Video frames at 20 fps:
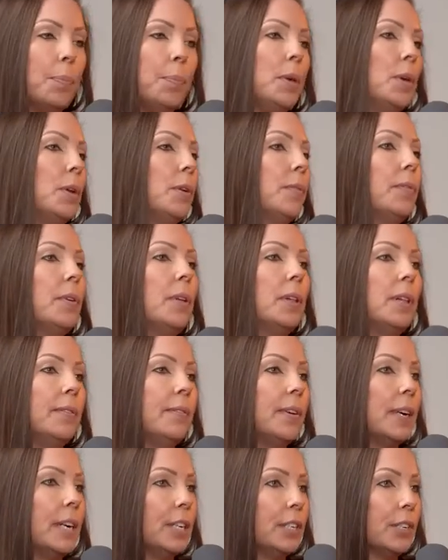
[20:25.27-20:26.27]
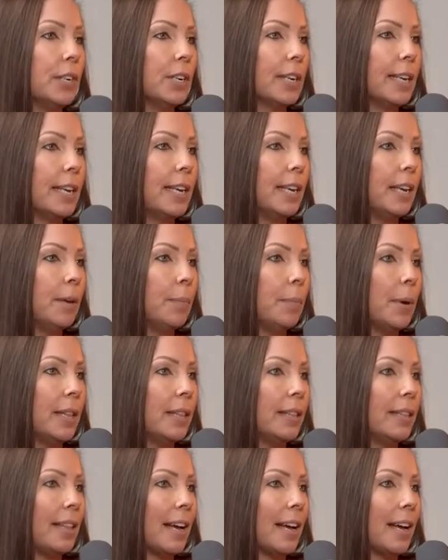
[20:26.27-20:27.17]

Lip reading: beautiful and very turnkey, but